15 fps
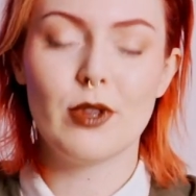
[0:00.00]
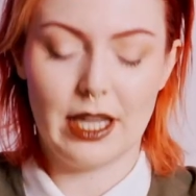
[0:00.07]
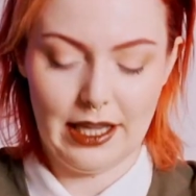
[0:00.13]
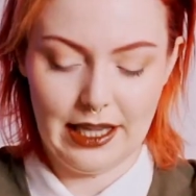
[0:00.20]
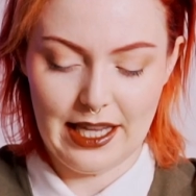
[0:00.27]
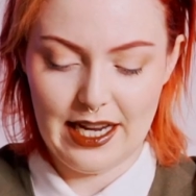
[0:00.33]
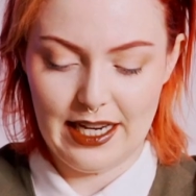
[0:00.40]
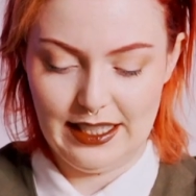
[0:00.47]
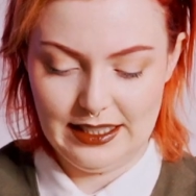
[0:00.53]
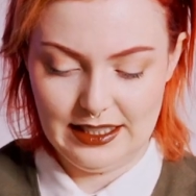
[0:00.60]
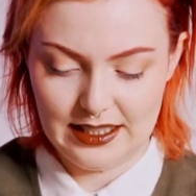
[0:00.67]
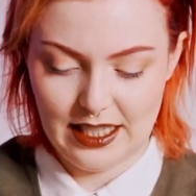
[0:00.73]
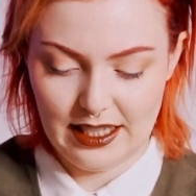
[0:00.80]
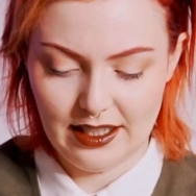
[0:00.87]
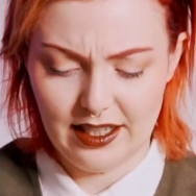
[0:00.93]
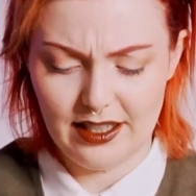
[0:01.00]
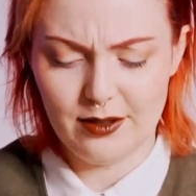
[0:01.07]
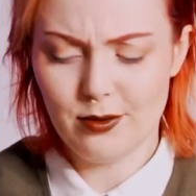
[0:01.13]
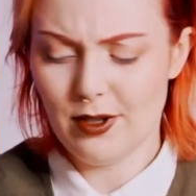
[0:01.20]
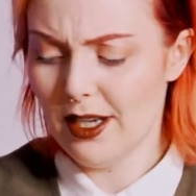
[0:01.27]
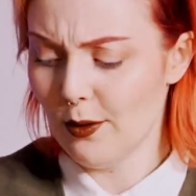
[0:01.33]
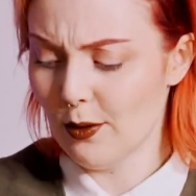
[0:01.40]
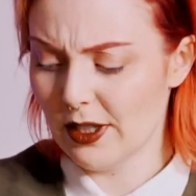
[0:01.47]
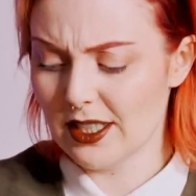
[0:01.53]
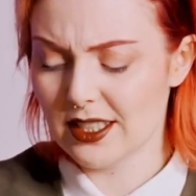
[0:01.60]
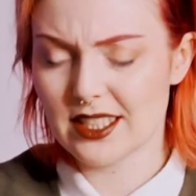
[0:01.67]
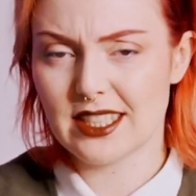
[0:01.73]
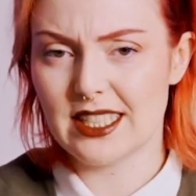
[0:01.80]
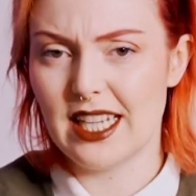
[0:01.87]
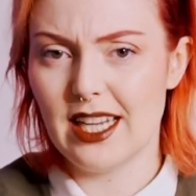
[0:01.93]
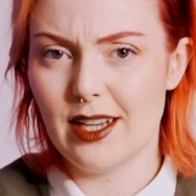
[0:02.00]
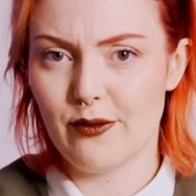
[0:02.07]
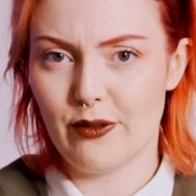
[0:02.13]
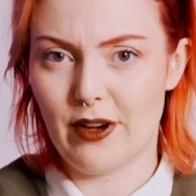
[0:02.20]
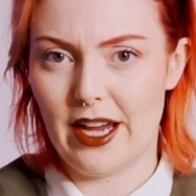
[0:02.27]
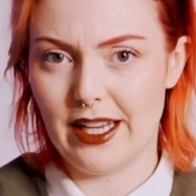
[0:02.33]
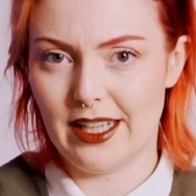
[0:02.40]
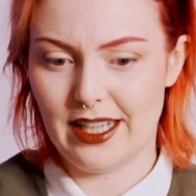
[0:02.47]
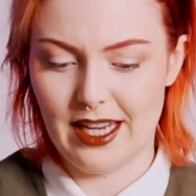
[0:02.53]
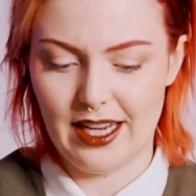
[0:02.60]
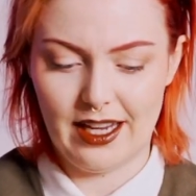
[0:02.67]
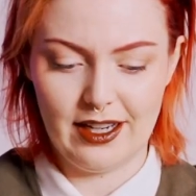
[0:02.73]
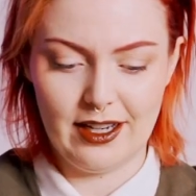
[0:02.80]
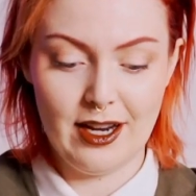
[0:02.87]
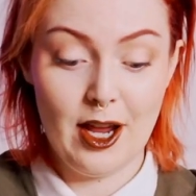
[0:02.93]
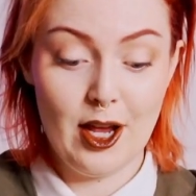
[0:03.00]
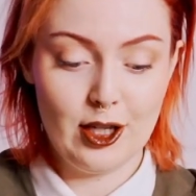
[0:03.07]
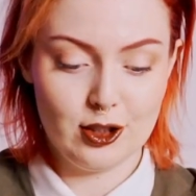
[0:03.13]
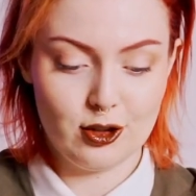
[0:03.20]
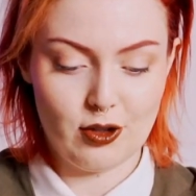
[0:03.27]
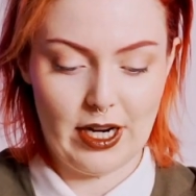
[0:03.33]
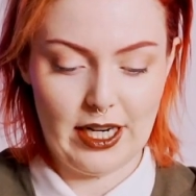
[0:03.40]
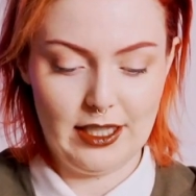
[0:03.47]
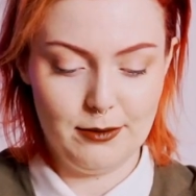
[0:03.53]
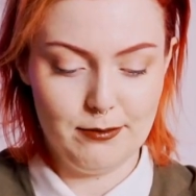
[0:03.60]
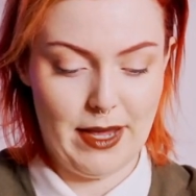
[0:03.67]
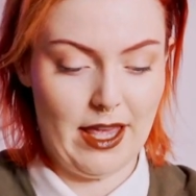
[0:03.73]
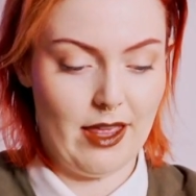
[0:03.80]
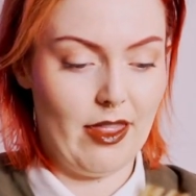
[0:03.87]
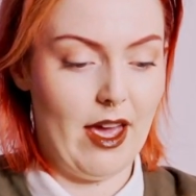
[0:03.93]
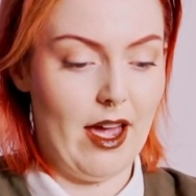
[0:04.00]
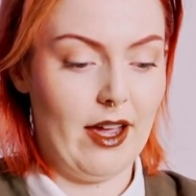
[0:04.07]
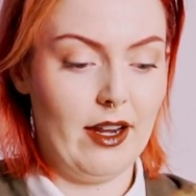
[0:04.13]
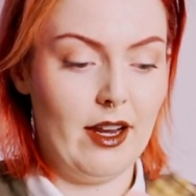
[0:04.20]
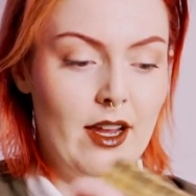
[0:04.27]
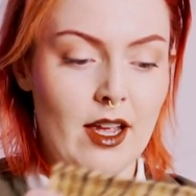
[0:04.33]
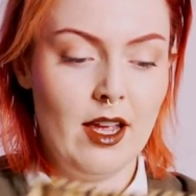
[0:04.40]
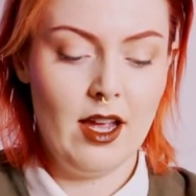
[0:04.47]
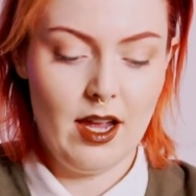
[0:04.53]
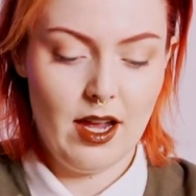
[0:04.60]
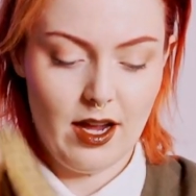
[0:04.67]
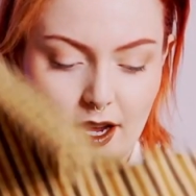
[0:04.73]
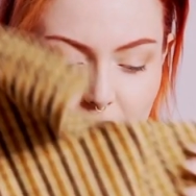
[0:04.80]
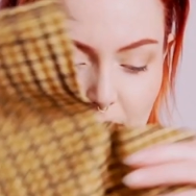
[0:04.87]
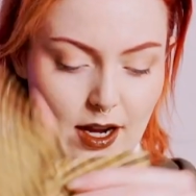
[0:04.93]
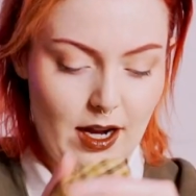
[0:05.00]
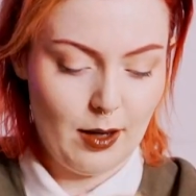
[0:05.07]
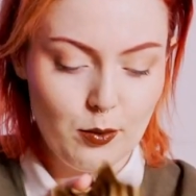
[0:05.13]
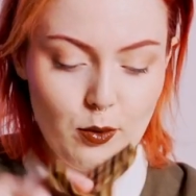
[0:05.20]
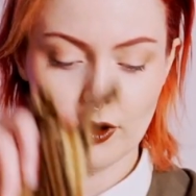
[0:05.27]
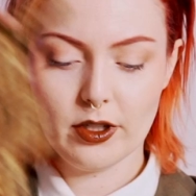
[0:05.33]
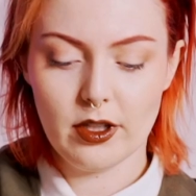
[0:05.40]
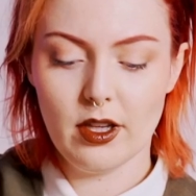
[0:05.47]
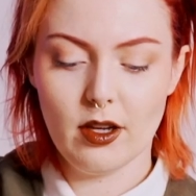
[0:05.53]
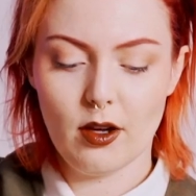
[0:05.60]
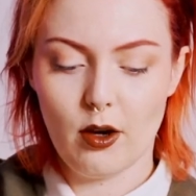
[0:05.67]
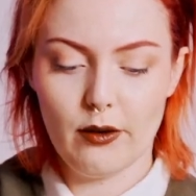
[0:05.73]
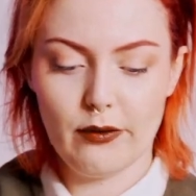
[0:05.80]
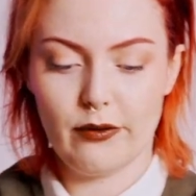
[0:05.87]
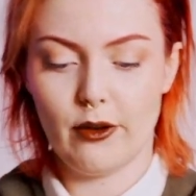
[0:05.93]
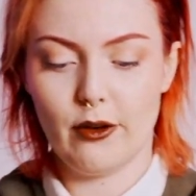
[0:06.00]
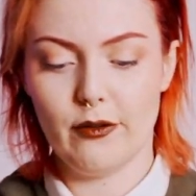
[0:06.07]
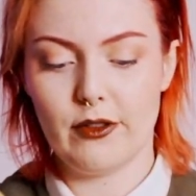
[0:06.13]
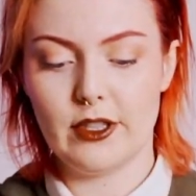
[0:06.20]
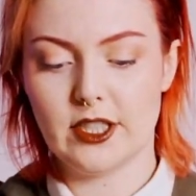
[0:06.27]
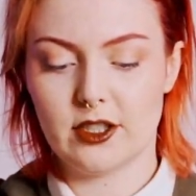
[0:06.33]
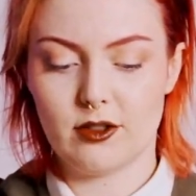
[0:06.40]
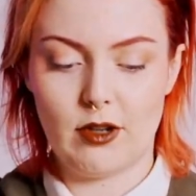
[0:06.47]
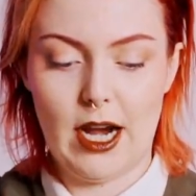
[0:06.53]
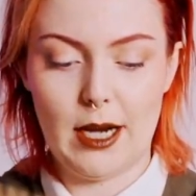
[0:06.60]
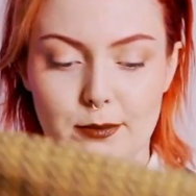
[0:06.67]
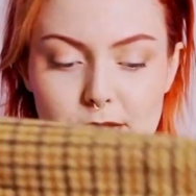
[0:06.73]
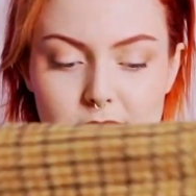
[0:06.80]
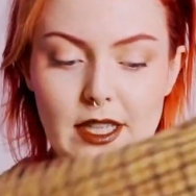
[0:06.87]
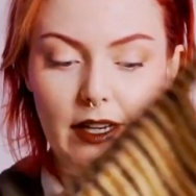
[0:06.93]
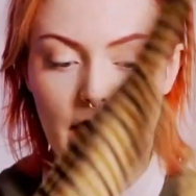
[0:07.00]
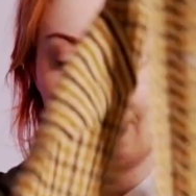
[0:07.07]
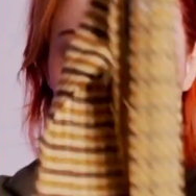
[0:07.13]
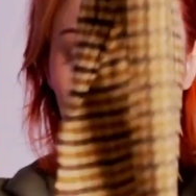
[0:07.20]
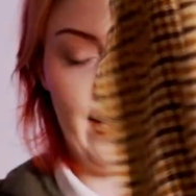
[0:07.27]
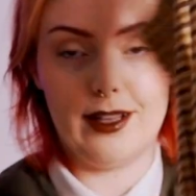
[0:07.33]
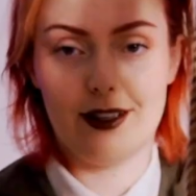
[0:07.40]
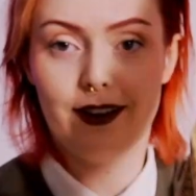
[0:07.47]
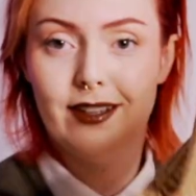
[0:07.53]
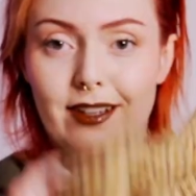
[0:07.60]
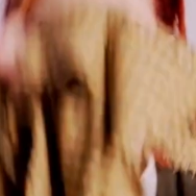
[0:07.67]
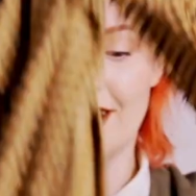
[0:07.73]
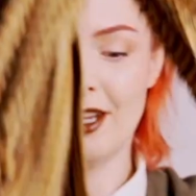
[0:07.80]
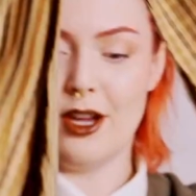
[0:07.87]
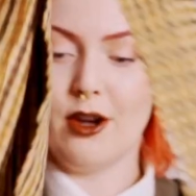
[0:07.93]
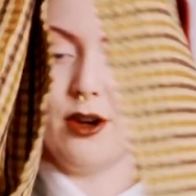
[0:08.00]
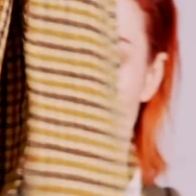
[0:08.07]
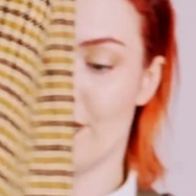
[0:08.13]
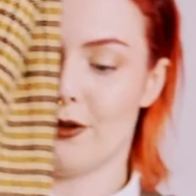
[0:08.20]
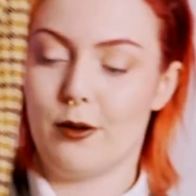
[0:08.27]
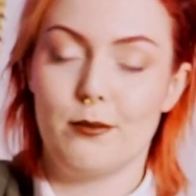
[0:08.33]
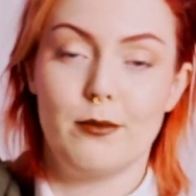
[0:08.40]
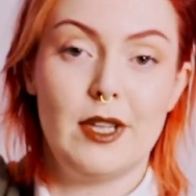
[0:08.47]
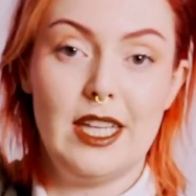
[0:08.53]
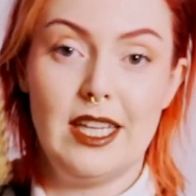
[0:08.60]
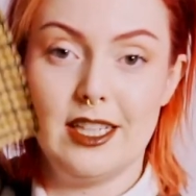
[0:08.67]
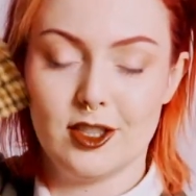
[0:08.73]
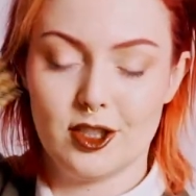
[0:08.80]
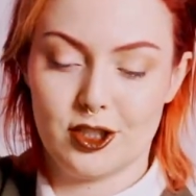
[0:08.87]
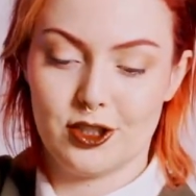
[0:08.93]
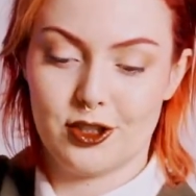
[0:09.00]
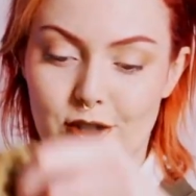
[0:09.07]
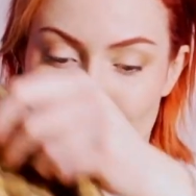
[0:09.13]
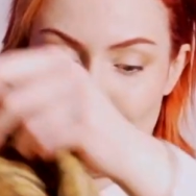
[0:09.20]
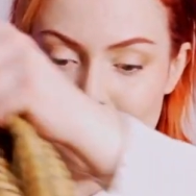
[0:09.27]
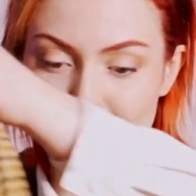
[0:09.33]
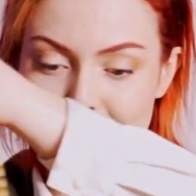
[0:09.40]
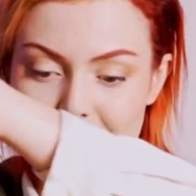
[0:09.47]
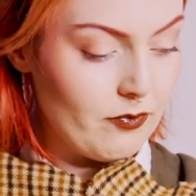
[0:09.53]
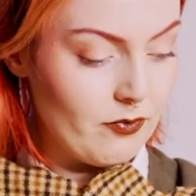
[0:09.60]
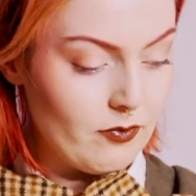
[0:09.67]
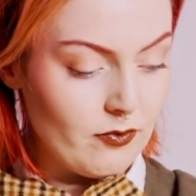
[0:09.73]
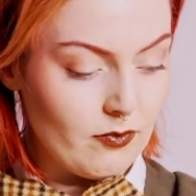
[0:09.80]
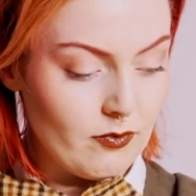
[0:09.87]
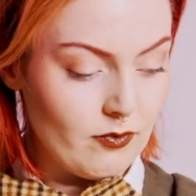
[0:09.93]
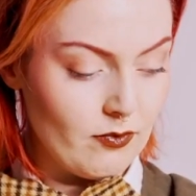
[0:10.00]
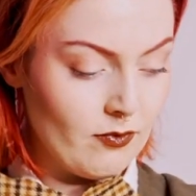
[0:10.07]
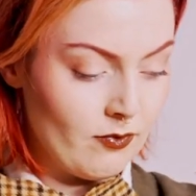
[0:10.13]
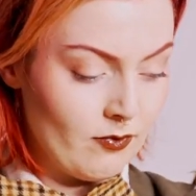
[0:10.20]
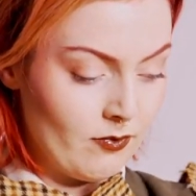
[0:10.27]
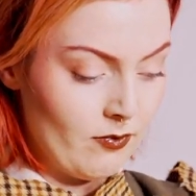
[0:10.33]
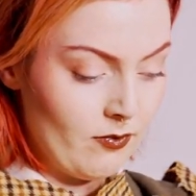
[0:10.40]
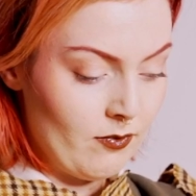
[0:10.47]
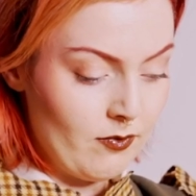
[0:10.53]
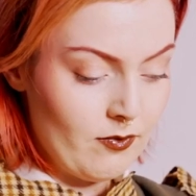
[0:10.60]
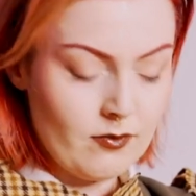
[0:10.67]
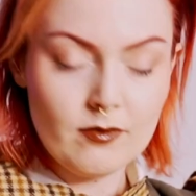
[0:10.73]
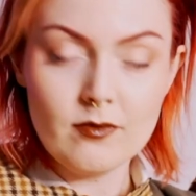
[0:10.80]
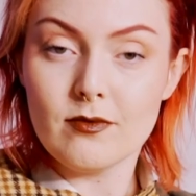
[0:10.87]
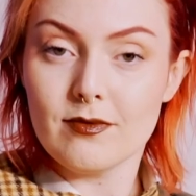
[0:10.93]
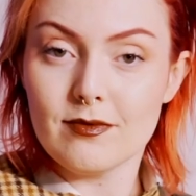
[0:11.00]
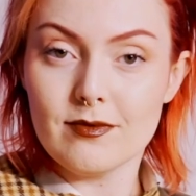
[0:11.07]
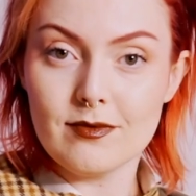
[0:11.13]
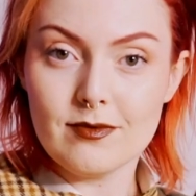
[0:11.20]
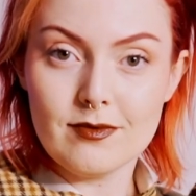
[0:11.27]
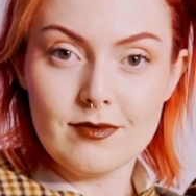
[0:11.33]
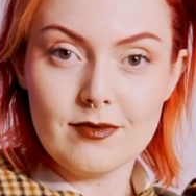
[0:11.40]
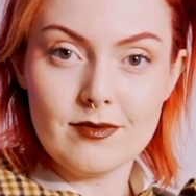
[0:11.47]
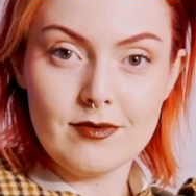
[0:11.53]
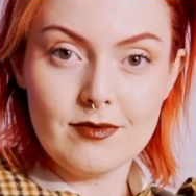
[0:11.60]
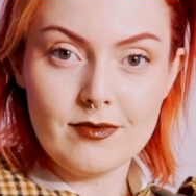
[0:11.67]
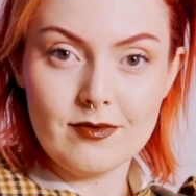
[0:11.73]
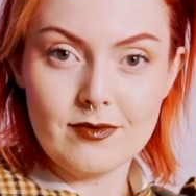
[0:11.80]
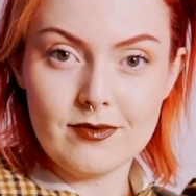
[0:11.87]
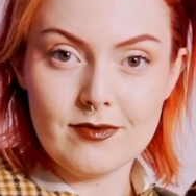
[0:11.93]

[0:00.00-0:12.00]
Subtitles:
lines, and I really want to see if I can try and make that. I'm working off of the scraps that I had from the skirts. I think this is plenty enough fabric. I even